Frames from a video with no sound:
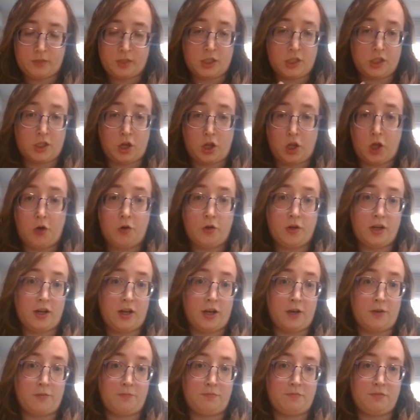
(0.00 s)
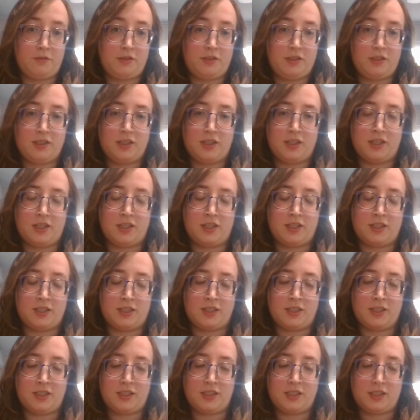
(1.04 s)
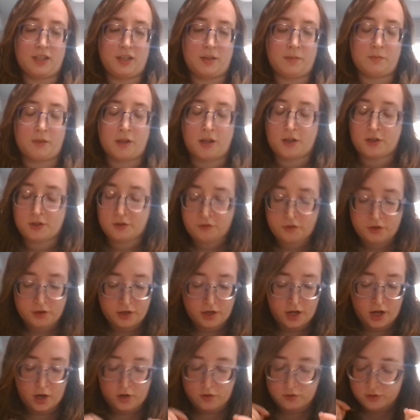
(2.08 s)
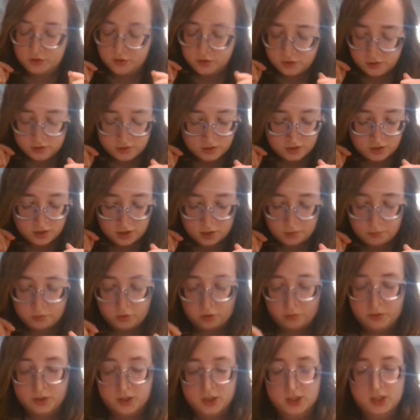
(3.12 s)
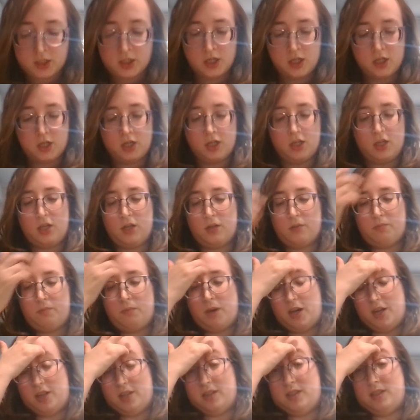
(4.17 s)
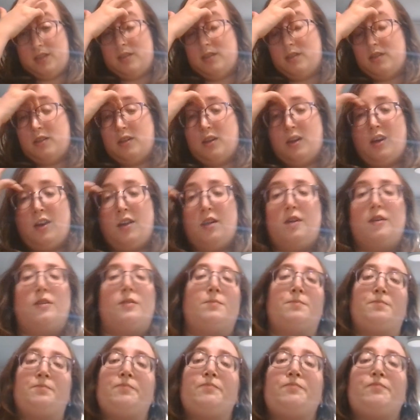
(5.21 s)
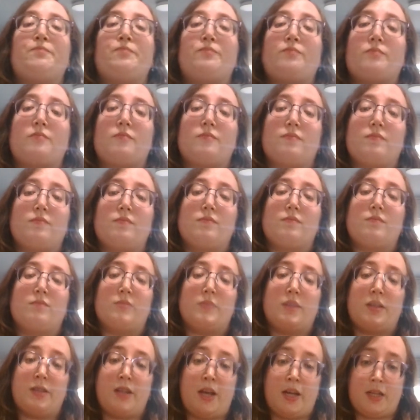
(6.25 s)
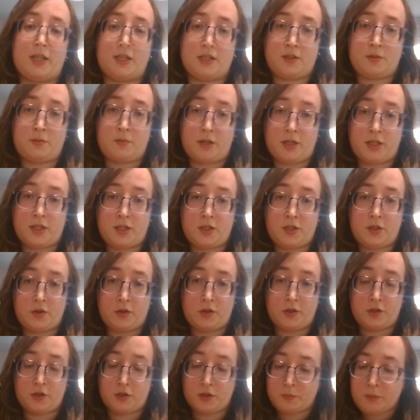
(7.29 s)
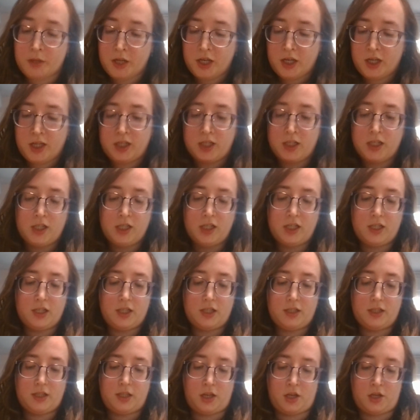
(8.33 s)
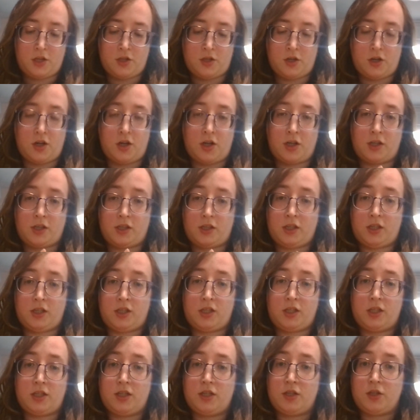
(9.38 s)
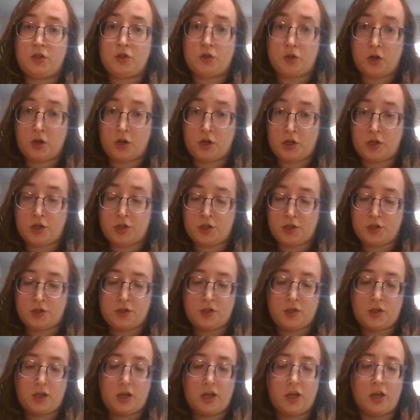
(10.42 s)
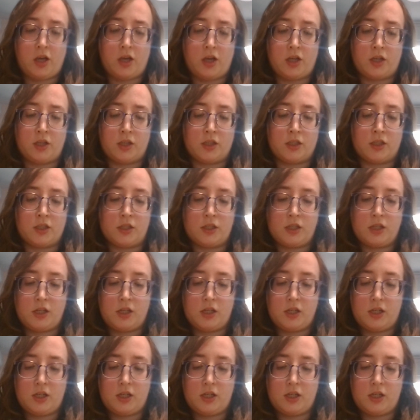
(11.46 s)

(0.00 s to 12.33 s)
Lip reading: It's all loaded up and I'm going to figure it out, I promise. But that is what it's going to be. These are the starters and